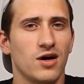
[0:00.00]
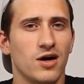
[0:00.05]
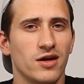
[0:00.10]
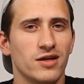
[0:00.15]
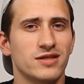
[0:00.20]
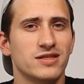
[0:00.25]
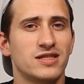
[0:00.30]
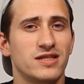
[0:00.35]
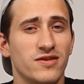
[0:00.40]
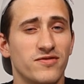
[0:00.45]

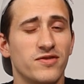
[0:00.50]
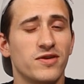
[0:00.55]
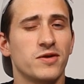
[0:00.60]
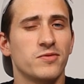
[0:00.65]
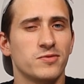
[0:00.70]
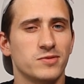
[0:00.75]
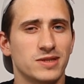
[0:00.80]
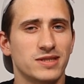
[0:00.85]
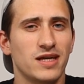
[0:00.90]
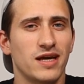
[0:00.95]
on the
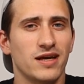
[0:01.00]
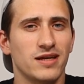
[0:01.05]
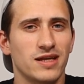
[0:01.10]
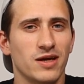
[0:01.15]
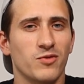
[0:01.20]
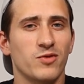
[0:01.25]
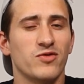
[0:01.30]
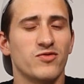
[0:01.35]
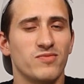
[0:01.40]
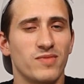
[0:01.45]
severe mistake
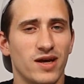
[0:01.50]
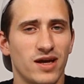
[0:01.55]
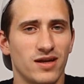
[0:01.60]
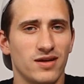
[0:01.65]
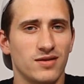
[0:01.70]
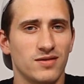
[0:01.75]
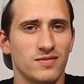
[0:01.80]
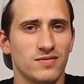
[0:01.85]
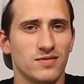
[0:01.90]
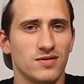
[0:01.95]
that we've
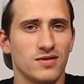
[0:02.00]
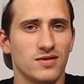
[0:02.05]
made.